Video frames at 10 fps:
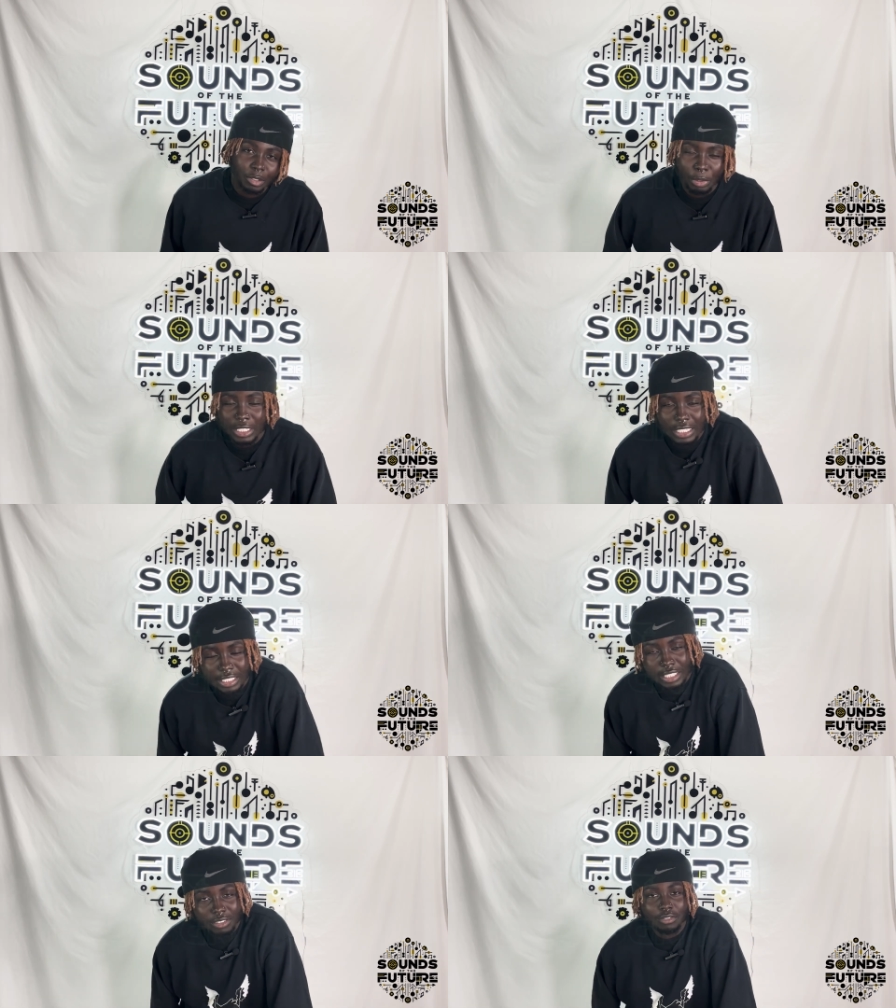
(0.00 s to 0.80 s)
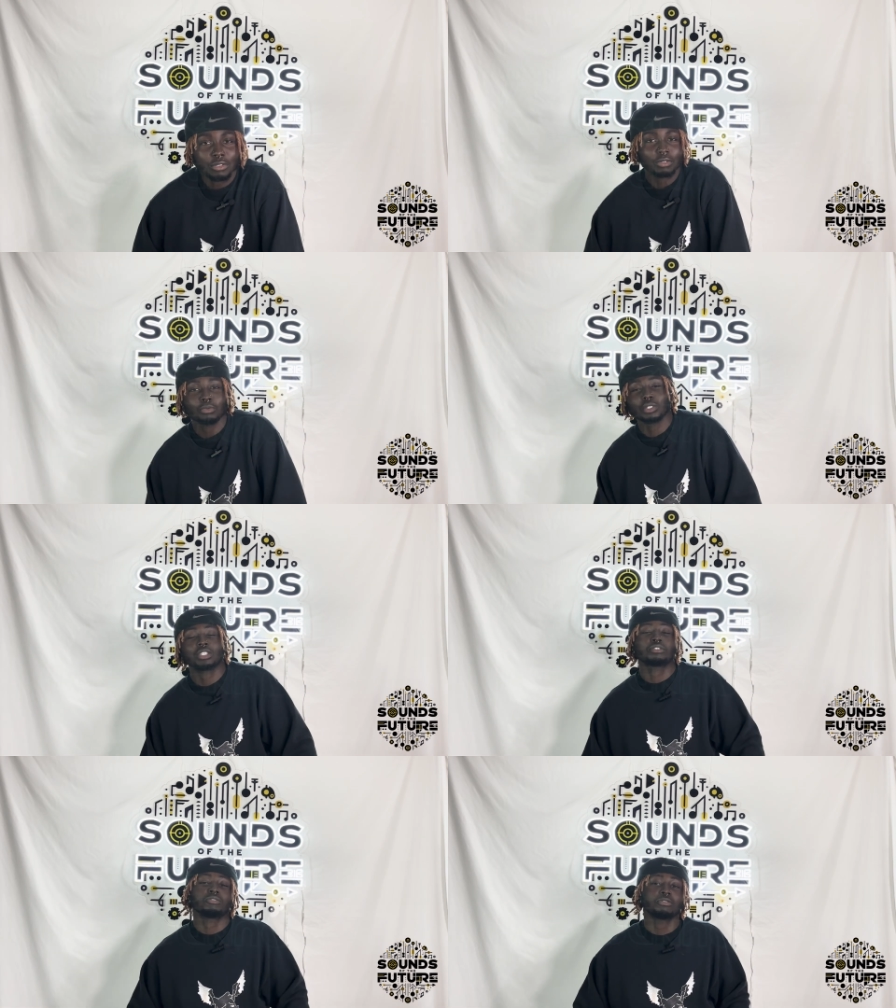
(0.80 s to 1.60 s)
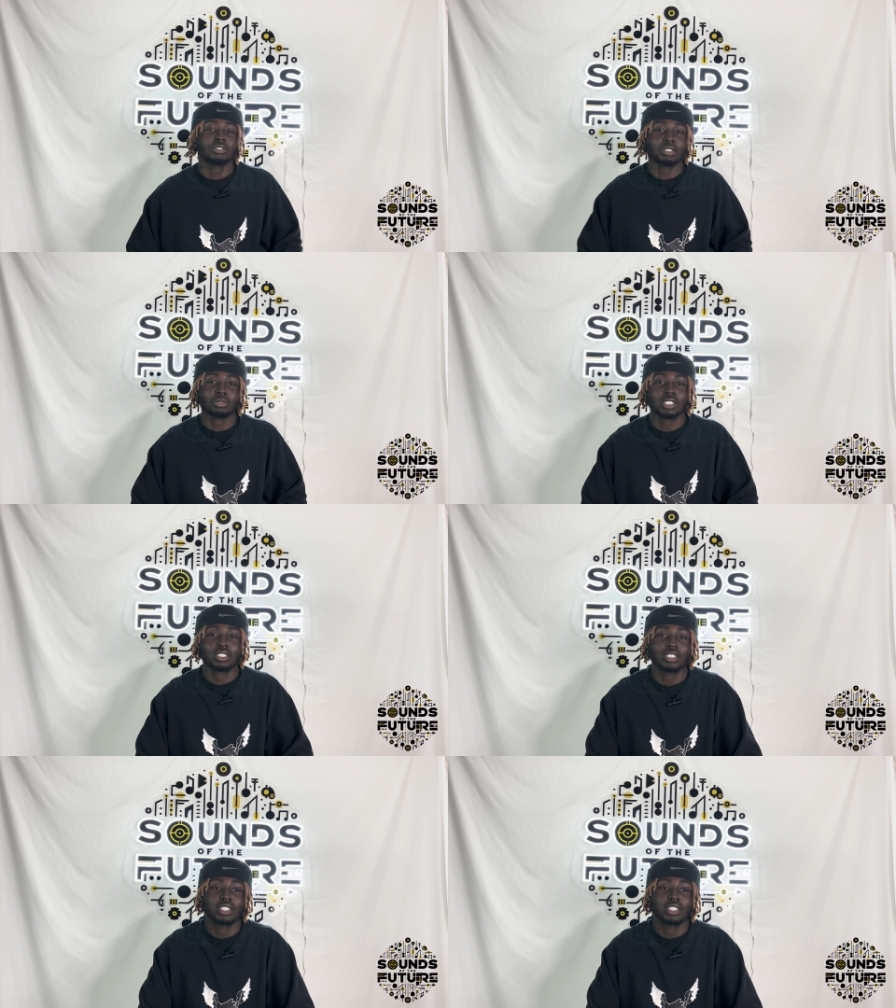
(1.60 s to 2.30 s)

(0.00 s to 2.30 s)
Probably next like week or two, some shit.